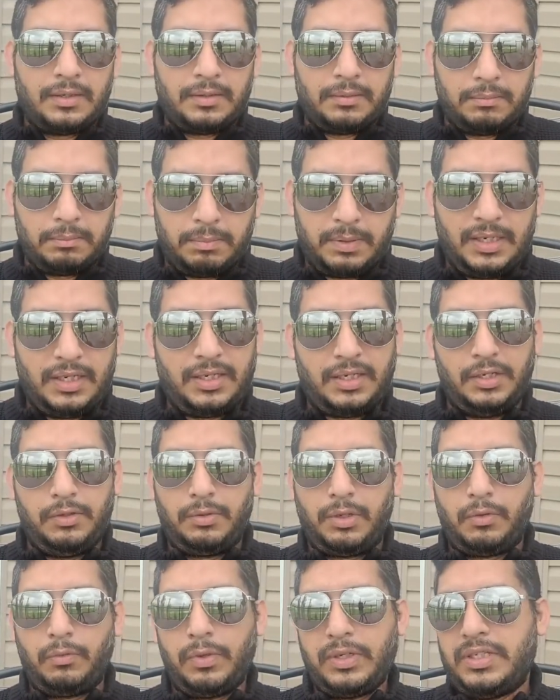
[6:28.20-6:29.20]
But you
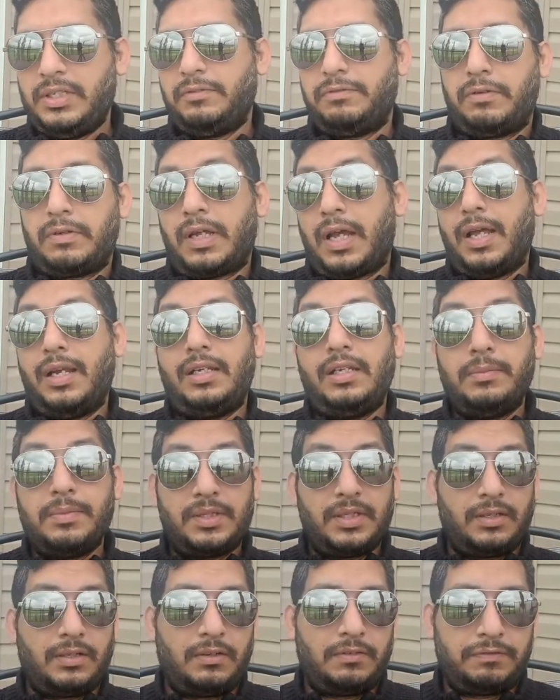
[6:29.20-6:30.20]
are waiting for
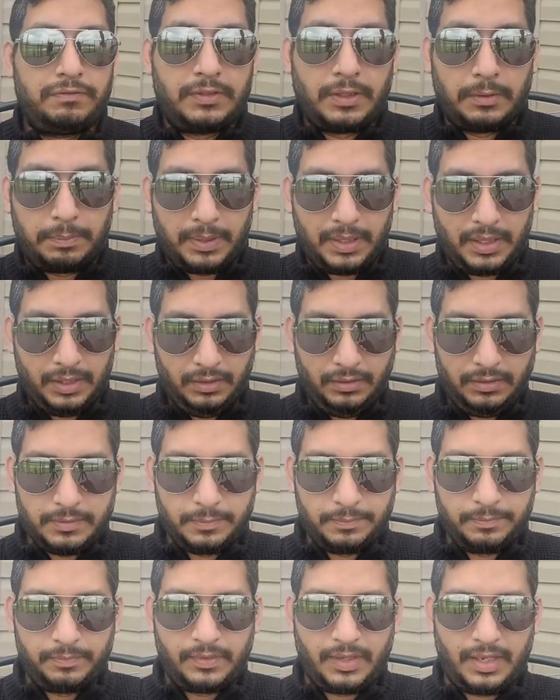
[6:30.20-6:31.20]
unlimited of the period,
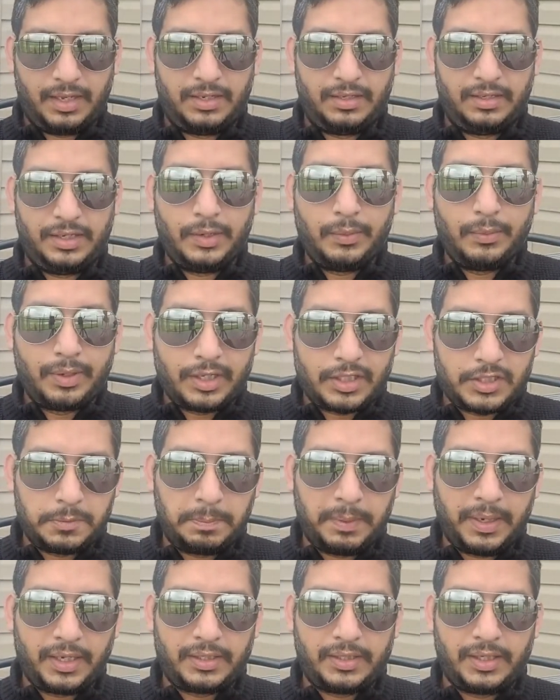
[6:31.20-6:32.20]
and you were
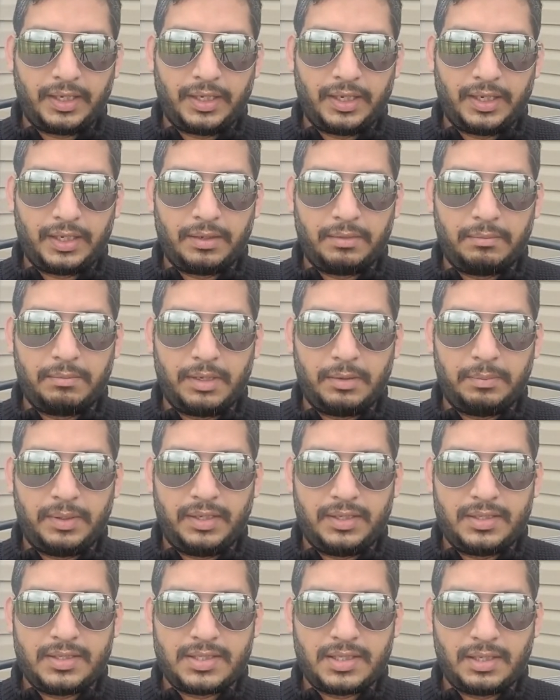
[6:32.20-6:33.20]
expecting
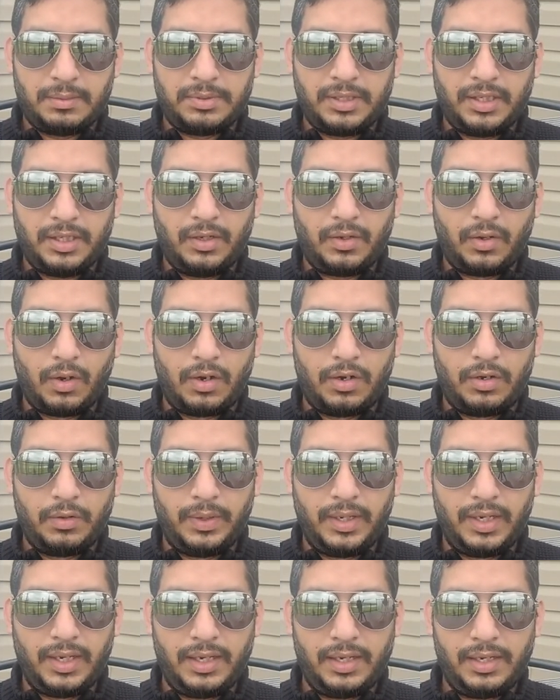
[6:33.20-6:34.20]
maybe something God
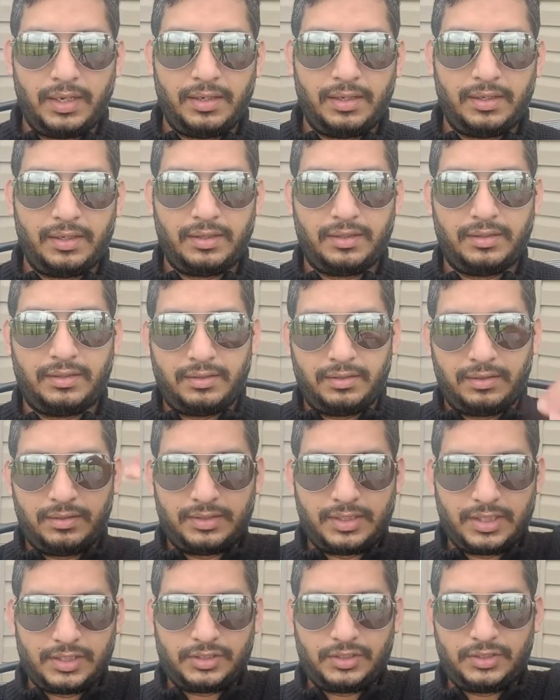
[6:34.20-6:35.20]
will
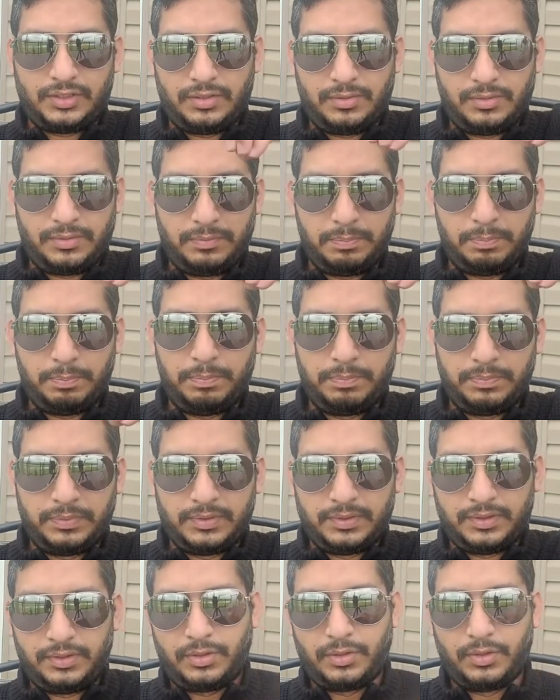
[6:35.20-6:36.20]
just
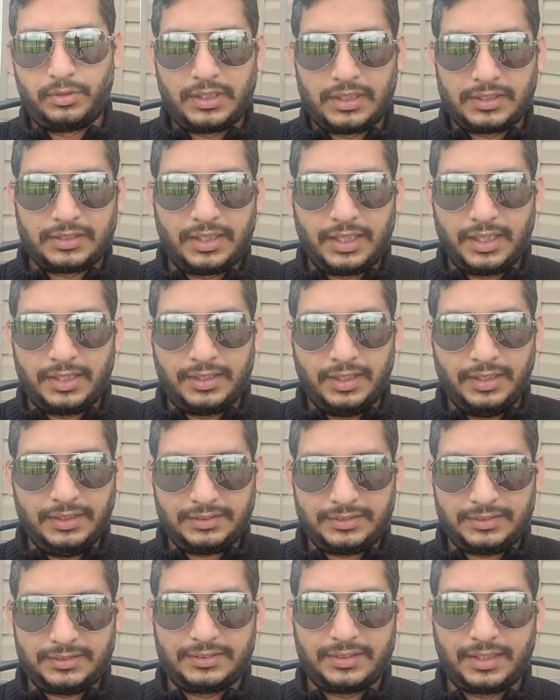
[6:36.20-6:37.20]
throw just like
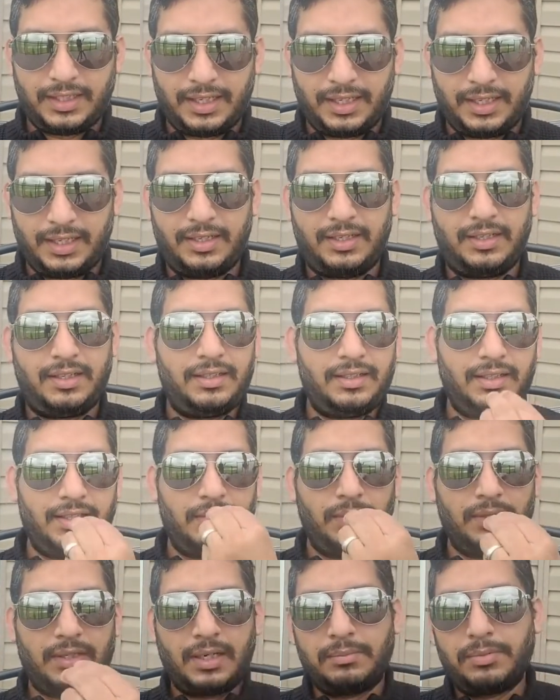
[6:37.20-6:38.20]
this and it
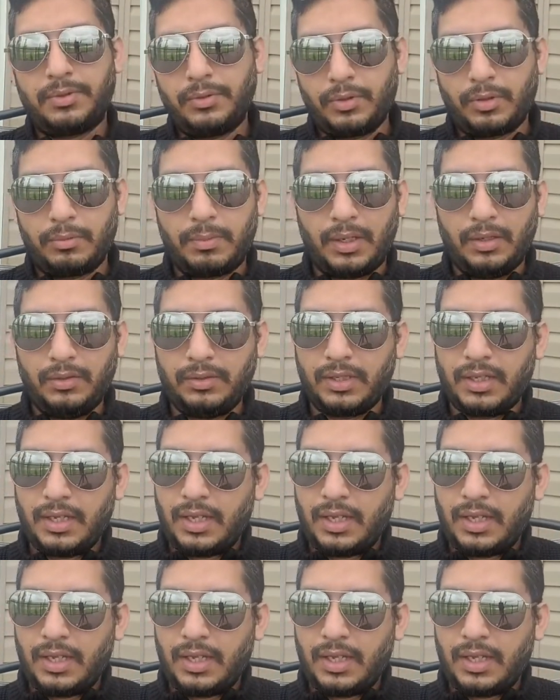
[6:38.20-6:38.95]
will come to your mouth.